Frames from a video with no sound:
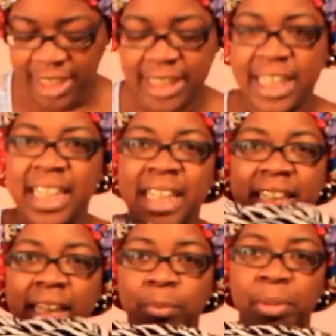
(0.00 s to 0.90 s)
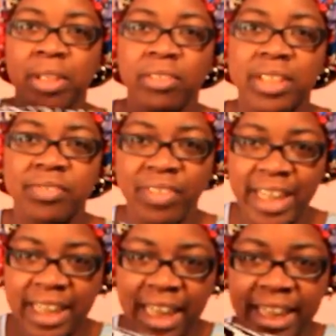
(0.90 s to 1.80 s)
and I think he had like a pillow that's
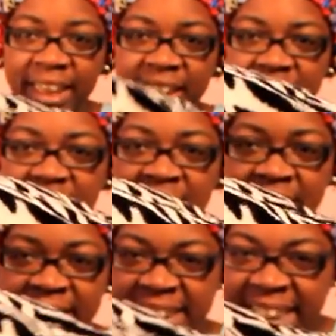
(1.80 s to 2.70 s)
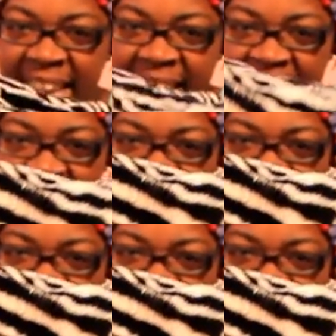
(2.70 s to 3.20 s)
flat like this. See that?